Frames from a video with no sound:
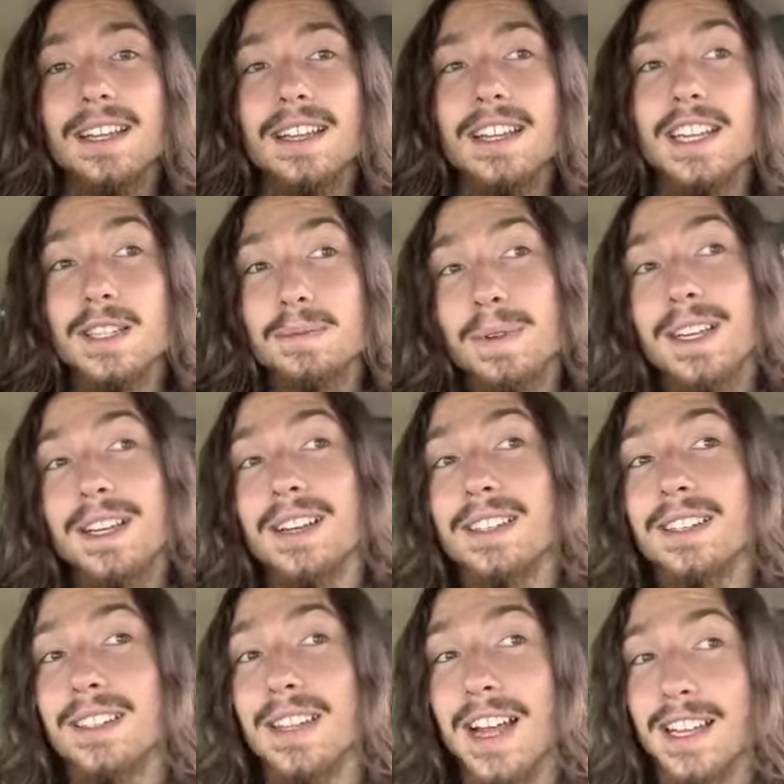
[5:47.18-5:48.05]
is
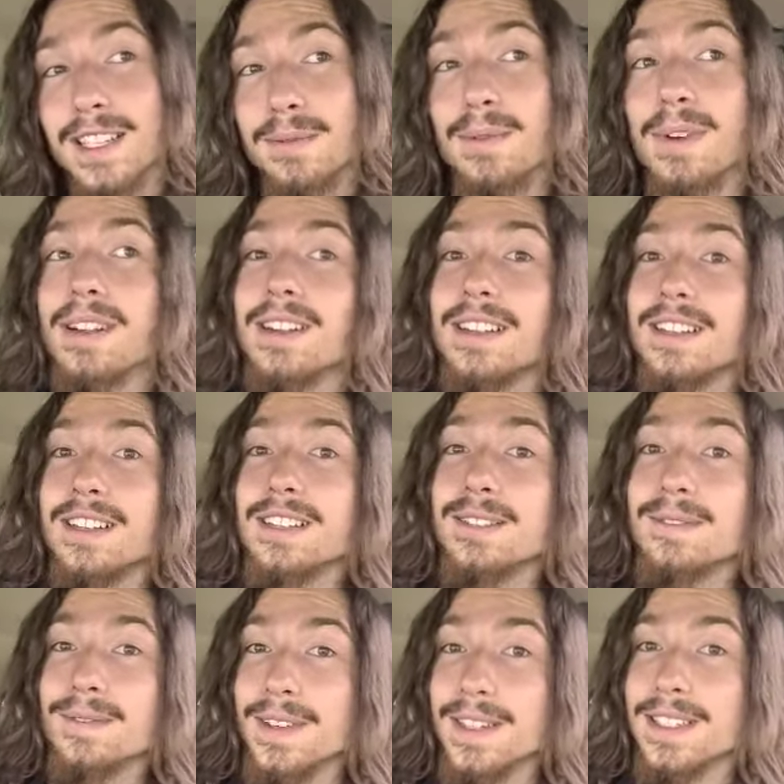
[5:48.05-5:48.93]
because that's what
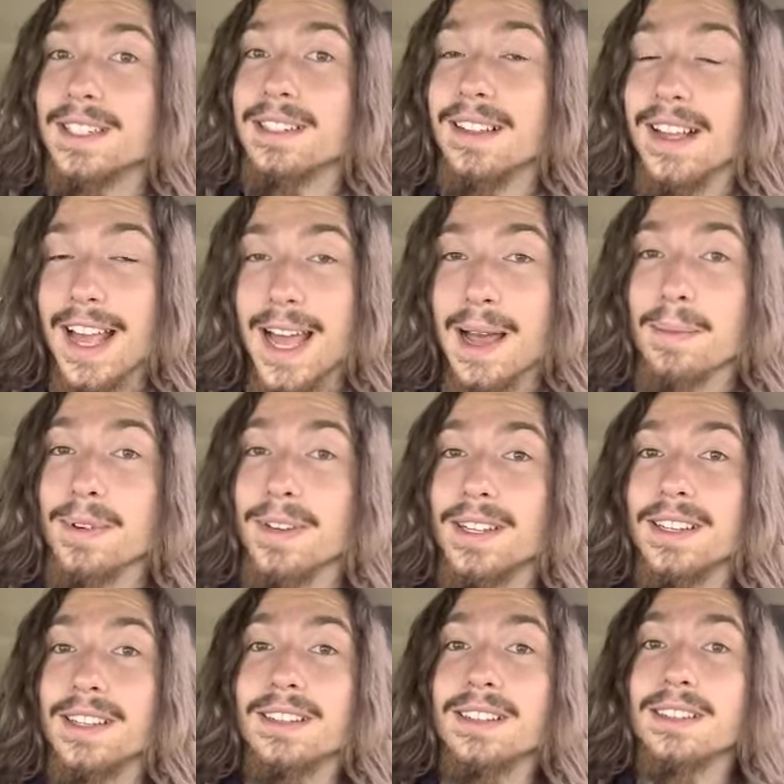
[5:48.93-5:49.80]
is physically
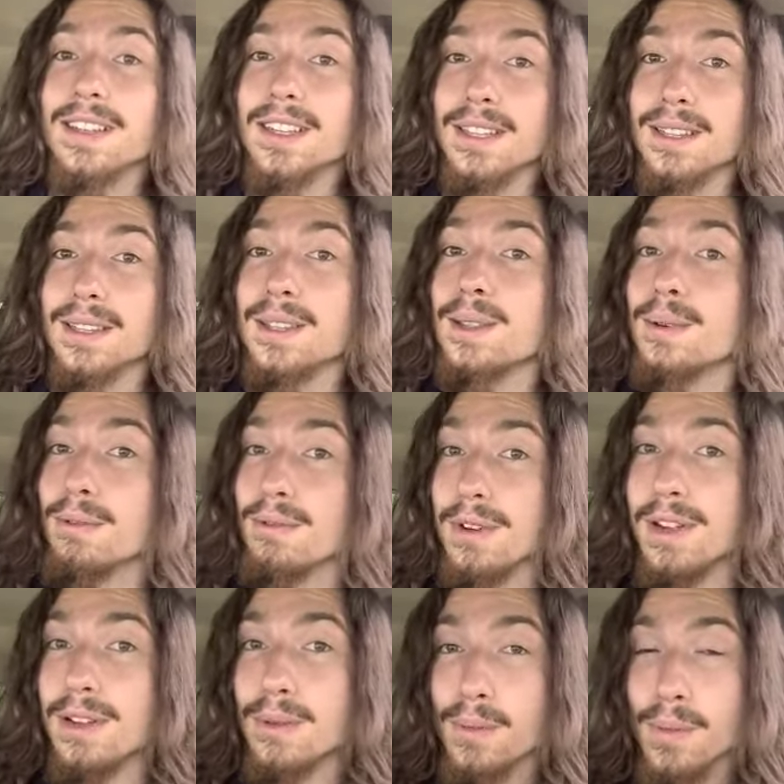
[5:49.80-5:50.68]
happening in the
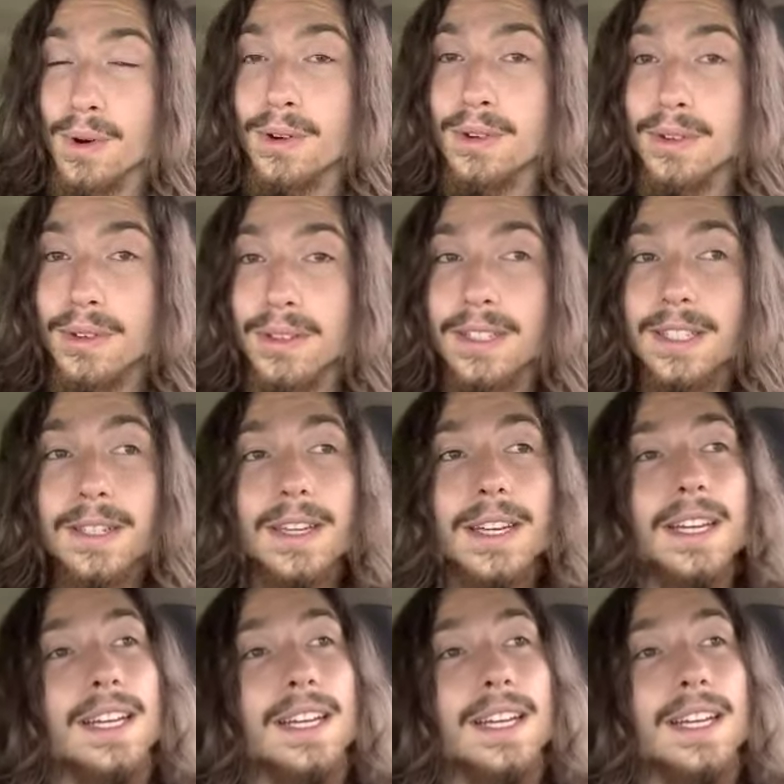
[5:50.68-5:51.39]
real world.